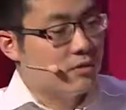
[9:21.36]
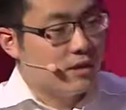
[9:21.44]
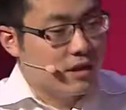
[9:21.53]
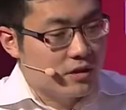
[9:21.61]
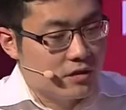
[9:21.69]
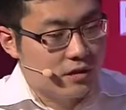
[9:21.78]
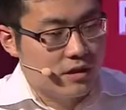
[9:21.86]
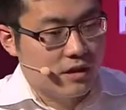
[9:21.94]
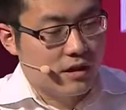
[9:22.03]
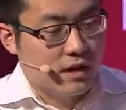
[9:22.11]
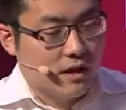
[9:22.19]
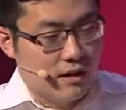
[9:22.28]
really interesting.
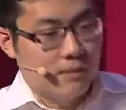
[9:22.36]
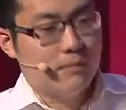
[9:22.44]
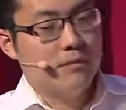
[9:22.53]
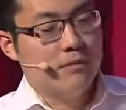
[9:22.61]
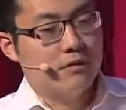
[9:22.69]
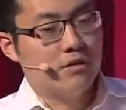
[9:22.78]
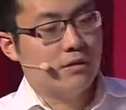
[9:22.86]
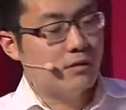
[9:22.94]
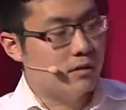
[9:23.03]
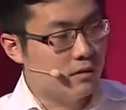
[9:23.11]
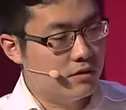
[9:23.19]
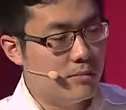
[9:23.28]
So
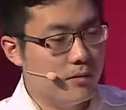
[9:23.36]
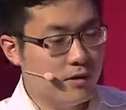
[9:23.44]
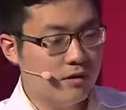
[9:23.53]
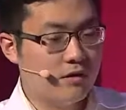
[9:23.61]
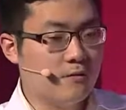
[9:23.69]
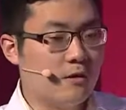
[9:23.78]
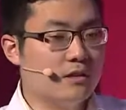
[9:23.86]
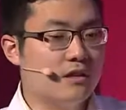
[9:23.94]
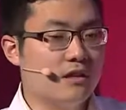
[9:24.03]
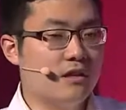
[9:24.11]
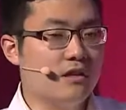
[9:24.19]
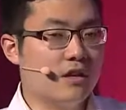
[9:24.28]
2 points. The first
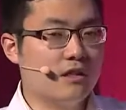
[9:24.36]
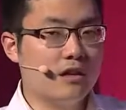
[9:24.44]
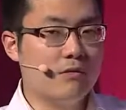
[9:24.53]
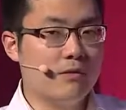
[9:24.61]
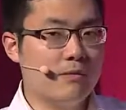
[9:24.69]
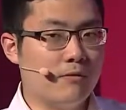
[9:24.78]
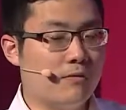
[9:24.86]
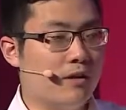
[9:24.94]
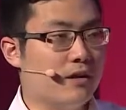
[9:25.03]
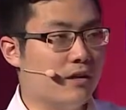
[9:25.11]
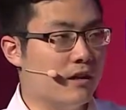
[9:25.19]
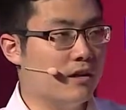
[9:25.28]
thing is I think we've been
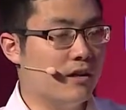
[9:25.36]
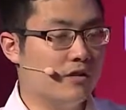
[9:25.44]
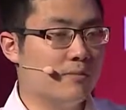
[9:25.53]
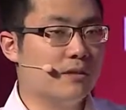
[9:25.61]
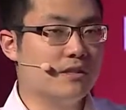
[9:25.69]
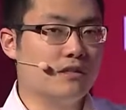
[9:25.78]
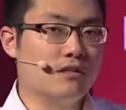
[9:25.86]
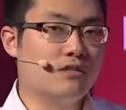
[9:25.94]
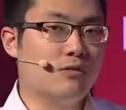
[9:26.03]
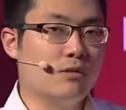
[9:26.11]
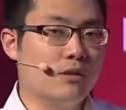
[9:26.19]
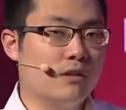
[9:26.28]
very lucky as a business to
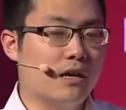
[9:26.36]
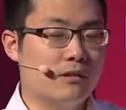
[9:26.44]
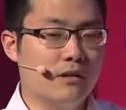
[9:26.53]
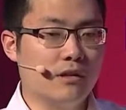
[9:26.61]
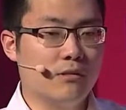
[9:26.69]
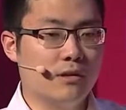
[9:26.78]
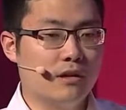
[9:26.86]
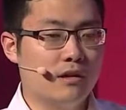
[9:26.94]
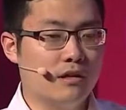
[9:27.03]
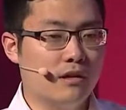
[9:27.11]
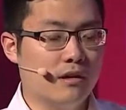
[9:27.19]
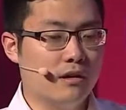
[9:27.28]
work not only
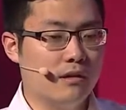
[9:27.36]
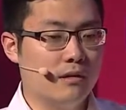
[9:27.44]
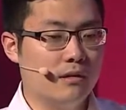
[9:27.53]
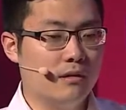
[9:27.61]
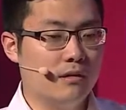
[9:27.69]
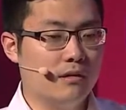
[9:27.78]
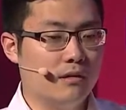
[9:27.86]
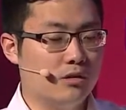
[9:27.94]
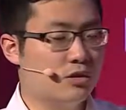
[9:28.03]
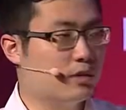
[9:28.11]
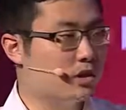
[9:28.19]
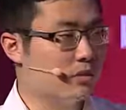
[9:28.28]
with the
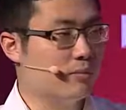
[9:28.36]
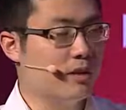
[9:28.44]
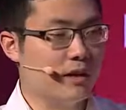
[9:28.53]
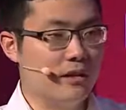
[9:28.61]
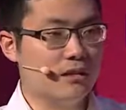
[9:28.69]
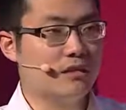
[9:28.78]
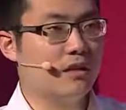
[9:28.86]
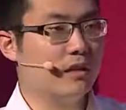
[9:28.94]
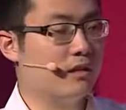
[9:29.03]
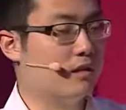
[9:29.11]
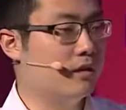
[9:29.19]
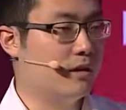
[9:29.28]
traditional players like
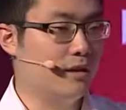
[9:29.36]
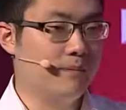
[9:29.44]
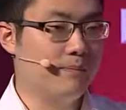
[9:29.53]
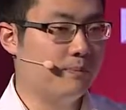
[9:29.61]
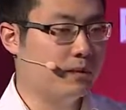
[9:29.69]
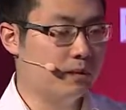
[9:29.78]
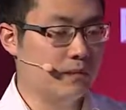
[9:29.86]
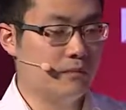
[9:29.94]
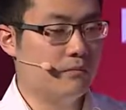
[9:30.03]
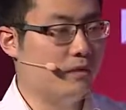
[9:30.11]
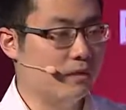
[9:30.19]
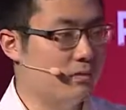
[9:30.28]
the
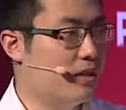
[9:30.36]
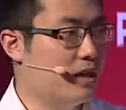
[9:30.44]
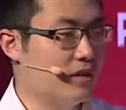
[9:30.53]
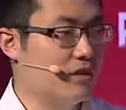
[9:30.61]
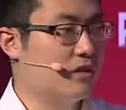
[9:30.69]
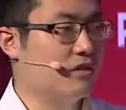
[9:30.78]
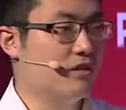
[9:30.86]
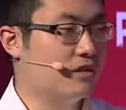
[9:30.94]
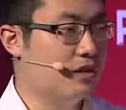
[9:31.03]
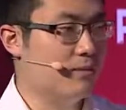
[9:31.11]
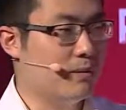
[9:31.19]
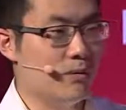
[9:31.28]
UPSs, the
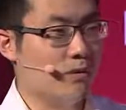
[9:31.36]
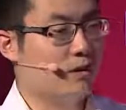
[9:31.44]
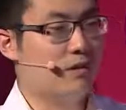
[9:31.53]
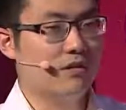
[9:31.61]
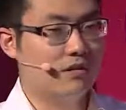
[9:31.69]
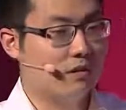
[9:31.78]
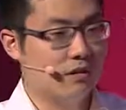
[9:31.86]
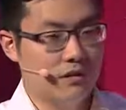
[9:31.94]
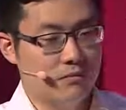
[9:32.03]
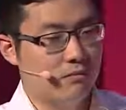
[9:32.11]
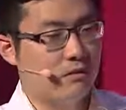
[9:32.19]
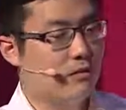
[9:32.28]
JP Morgans,
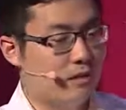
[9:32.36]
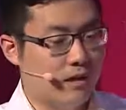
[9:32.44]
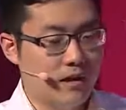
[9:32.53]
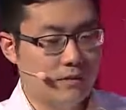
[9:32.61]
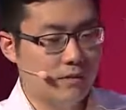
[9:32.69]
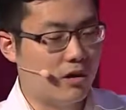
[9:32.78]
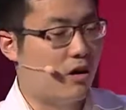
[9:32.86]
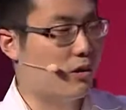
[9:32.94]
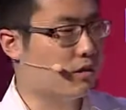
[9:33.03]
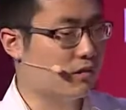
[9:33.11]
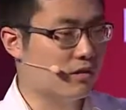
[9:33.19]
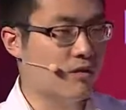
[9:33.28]
the
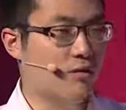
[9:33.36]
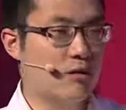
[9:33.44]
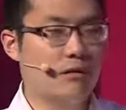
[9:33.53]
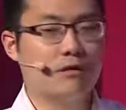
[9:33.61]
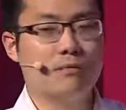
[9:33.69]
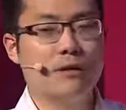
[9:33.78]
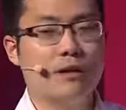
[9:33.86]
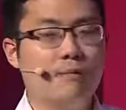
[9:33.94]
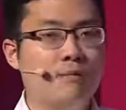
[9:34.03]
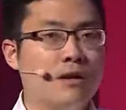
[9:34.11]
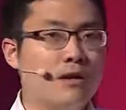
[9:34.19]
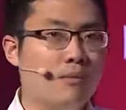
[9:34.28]
Cargills of the world, but
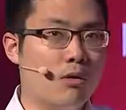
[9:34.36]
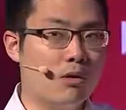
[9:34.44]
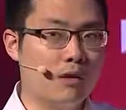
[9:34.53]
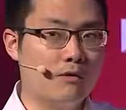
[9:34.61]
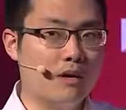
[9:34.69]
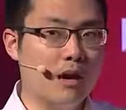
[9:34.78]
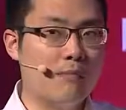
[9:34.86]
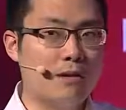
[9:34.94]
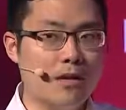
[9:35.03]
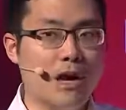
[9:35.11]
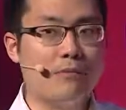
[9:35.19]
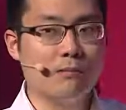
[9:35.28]
more of the
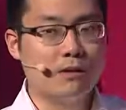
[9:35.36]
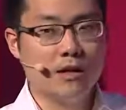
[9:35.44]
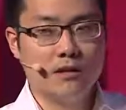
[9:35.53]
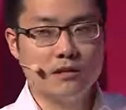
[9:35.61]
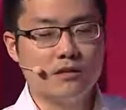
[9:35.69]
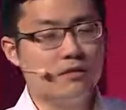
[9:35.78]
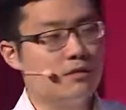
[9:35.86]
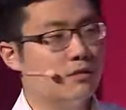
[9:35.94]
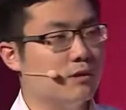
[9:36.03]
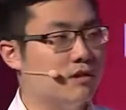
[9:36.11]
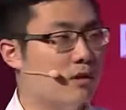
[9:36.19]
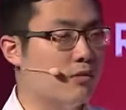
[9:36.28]
up-and-coming players. So
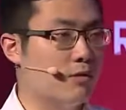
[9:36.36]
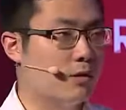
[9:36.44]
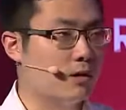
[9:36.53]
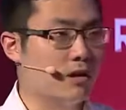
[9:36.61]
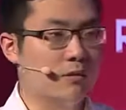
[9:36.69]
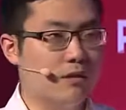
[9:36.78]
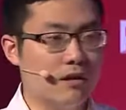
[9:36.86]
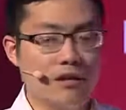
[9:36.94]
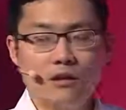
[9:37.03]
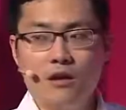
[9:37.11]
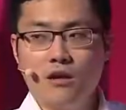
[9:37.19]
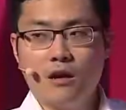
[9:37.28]
we started working with
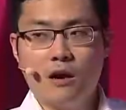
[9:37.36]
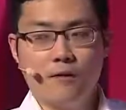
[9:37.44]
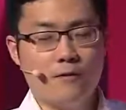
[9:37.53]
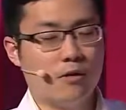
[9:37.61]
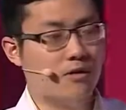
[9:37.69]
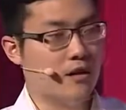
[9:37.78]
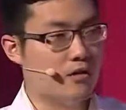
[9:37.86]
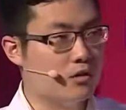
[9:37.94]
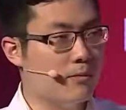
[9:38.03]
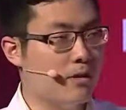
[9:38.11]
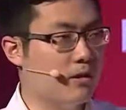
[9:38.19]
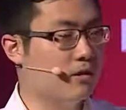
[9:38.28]
folks like
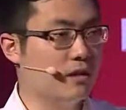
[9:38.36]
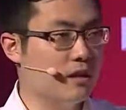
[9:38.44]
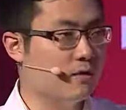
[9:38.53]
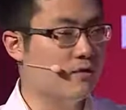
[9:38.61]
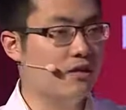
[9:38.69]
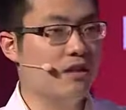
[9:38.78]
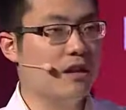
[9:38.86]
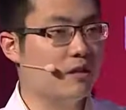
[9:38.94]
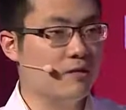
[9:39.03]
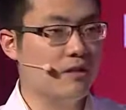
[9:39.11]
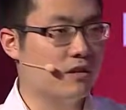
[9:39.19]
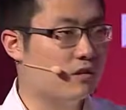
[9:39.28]
Uber and Lyft,
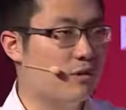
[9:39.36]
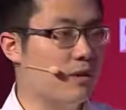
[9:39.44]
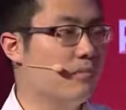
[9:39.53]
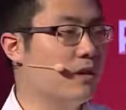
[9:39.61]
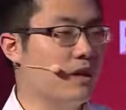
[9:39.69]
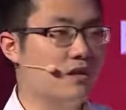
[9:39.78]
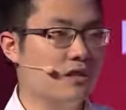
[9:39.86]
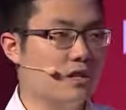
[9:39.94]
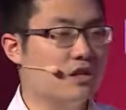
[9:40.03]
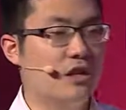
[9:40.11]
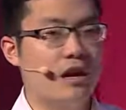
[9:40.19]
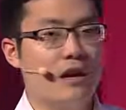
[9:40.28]
Zenefits, Coinbase,
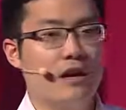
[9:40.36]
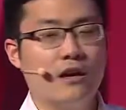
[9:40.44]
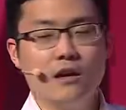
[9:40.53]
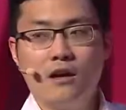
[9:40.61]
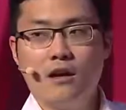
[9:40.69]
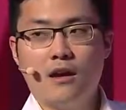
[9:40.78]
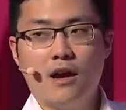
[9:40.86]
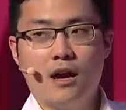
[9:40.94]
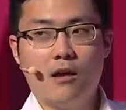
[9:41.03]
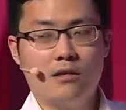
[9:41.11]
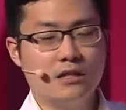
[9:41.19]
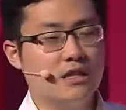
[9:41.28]
DJI
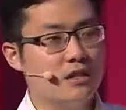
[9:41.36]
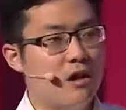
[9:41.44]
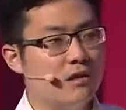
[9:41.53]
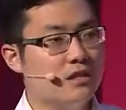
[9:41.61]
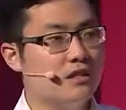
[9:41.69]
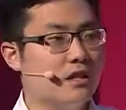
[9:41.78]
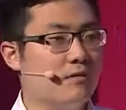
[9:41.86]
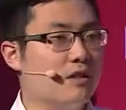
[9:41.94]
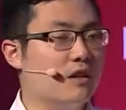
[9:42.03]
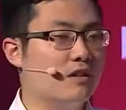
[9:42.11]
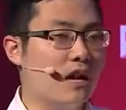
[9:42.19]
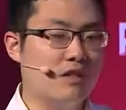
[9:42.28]
on the technology side of
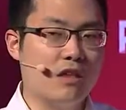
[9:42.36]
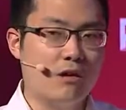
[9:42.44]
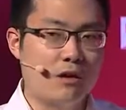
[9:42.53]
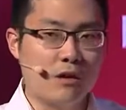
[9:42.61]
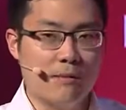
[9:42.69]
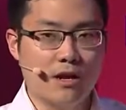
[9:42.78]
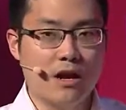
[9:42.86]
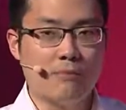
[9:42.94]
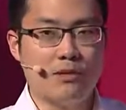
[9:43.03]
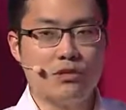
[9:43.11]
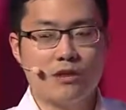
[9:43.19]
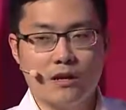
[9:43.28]
things as they are coming up
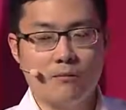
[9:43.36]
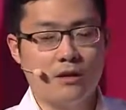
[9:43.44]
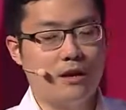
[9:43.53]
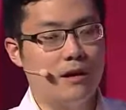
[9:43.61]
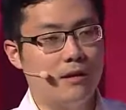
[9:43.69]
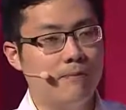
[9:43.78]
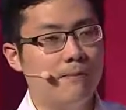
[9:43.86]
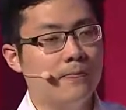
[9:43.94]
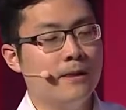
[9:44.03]
and trying to become